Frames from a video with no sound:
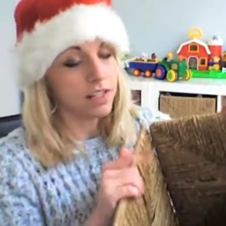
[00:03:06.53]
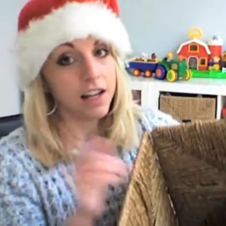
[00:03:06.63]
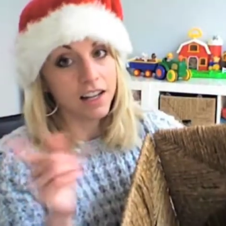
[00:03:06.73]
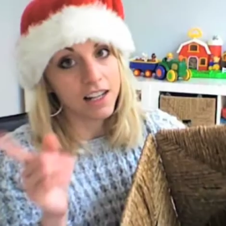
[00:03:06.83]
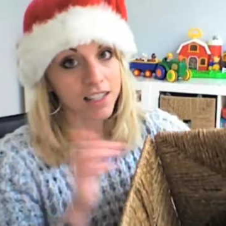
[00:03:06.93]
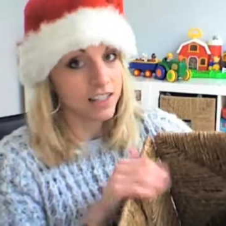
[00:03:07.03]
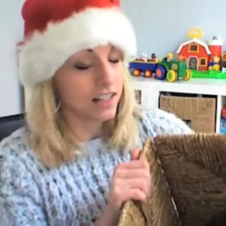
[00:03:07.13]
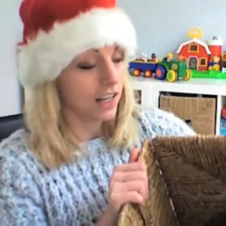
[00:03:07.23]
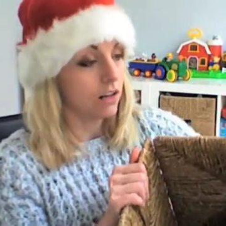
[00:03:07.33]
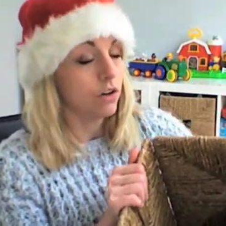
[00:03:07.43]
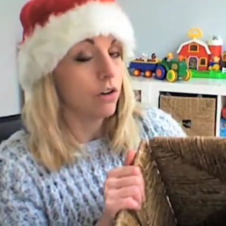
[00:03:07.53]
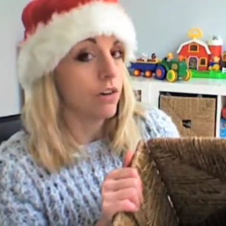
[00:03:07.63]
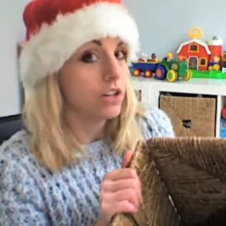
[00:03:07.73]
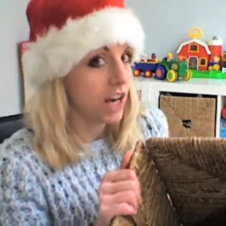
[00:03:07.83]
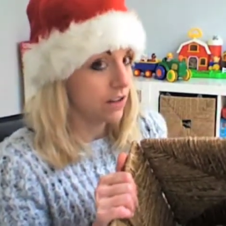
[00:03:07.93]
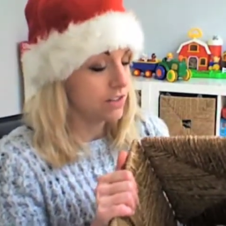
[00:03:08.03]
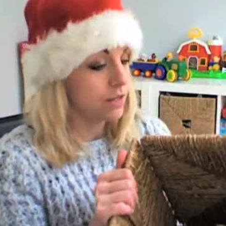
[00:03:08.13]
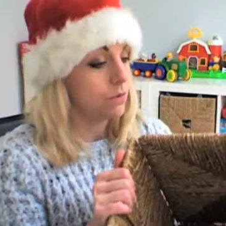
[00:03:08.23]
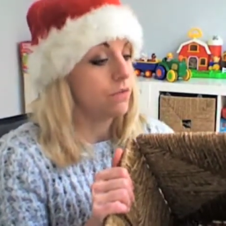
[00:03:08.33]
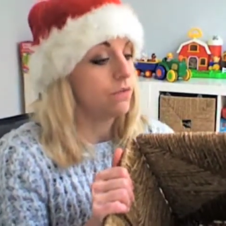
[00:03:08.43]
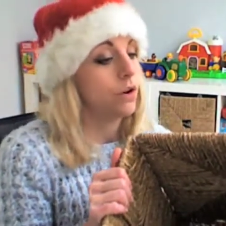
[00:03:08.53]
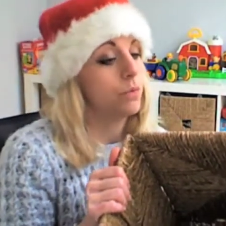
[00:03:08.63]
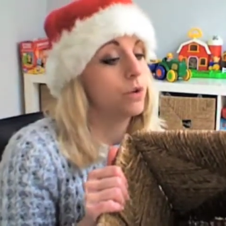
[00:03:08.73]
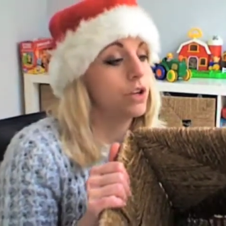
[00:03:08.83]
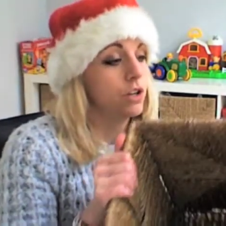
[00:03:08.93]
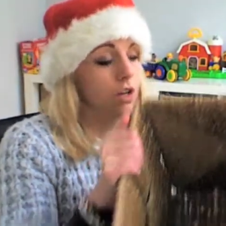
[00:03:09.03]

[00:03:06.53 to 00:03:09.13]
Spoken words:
and I guess that's the thing, look around your house, see what you've got and what you can